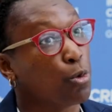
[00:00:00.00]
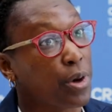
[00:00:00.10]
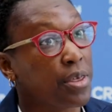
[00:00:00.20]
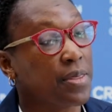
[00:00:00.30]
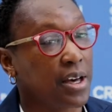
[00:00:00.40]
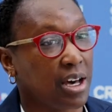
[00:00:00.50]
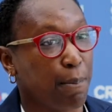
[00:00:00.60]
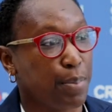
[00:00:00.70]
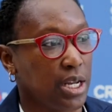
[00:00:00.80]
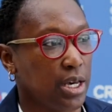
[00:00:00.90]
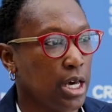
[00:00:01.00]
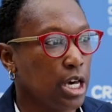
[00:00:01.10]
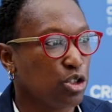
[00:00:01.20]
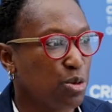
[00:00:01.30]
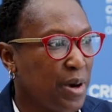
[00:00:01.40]
within the company
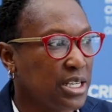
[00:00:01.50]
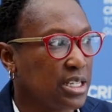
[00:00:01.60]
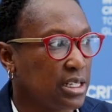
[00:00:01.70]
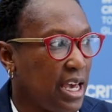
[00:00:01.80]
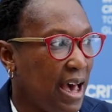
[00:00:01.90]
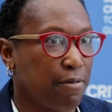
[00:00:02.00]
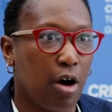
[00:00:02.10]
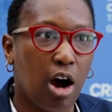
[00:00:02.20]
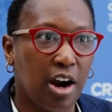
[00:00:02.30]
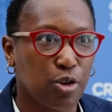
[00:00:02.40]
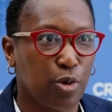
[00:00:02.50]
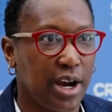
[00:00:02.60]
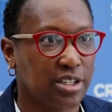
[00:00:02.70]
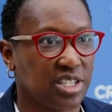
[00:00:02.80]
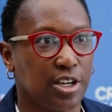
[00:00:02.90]
to basically have
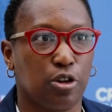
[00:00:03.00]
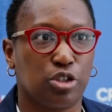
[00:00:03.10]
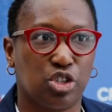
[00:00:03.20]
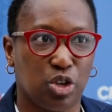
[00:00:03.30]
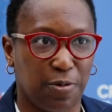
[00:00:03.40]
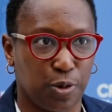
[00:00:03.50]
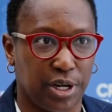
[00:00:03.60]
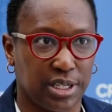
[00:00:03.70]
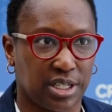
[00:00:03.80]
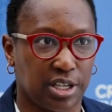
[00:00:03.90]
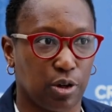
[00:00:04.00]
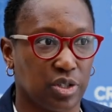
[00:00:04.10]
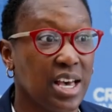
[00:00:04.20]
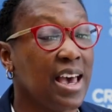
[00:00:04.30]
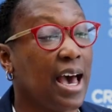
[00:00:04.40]
hardware skills, software
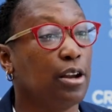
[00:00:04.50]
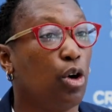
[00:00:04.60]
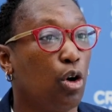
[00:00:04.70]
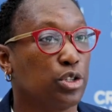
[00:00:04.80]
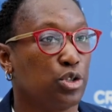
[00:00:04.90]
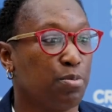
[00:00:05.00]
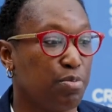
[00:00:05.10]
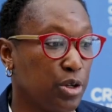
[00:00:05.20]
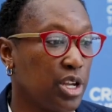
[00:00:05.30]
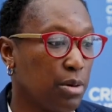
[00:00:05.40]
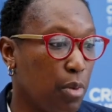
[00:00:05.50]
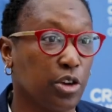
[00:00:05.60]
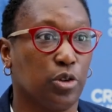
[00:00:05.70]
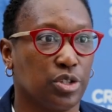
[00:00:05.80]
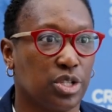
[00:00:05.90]
skills, and also building
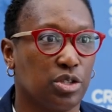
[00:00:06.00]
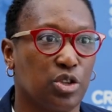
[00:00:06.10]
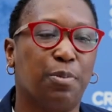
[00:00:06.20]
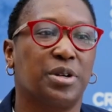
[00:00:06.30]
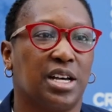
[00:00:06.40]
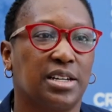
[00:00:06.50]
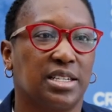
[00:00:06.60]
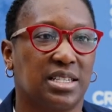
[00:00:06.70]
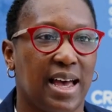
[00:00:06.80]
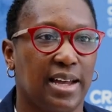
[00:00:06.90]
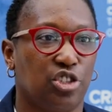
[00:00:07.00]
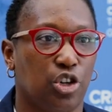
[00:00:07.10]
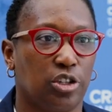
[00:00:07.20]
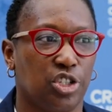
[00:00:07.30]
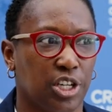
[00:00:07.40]
models to help us understand
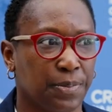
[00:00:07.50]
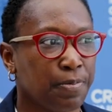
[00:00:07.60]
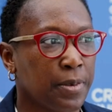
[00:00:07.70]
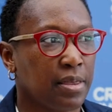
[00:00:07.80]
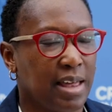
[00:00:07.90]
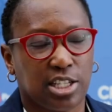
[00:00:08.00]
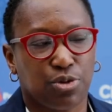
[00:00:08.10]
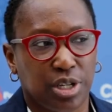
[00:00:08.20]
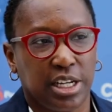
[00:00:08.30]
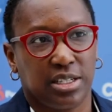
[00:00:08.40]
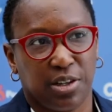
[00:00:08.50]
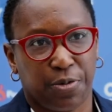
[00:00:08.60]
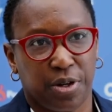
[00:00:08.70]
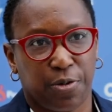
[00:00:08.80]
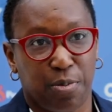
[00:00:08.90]
geology. That's really
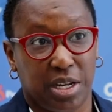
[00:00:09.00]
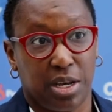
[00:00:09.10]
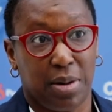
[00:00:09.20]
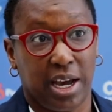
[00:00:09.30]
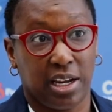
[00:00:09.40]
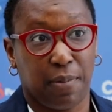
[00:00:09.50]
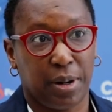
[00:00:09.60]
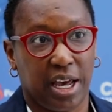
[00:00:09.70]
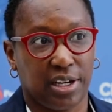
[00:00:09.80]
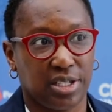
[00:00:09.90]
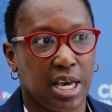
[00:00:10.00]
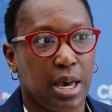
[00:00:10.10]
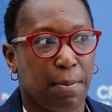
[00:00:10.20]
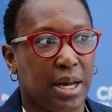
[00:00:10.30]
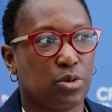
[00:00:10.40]
different from many mining players,
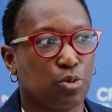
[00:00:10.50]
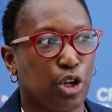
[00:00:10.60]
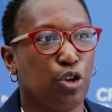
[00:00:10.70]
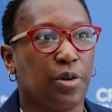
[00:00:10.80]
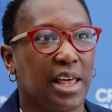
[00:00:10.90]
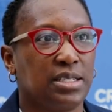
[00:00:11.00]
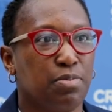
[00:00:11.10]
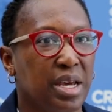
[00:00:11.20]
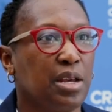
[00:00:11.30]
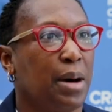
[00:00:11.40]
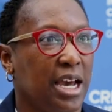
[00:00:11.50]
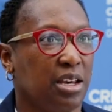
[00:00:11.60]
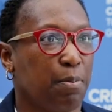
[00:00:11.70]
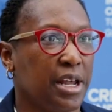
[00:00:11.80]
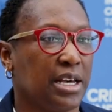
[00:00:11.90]
but we know that many
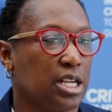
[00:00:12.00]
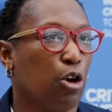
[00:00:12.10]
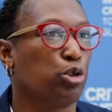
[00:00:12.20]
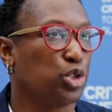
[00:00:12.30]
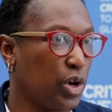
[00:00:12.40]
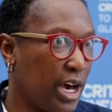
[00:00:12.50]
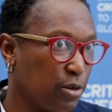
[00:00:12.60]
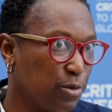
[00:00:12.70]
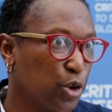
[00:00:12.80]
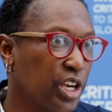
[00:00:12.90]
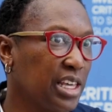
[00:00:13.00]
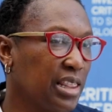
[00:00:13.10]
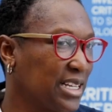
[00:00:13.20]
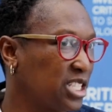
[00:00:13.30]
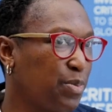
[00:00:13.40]
mining players are also kind of looking
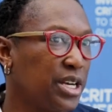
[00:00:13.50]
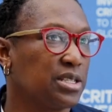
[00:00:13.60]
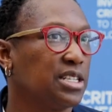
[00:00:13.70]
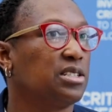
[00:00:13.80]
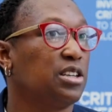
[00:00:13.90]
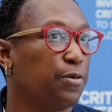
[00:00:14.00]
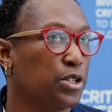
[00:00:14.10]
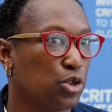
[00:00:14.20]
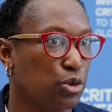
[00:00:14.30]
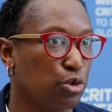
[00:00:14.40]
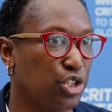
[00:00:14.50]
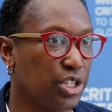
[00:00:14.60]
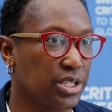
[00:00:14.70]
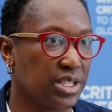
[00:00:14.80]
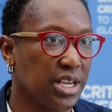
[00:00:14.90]
in that space. There's different
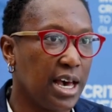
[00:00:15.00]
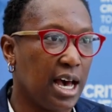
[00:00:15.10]
solutions.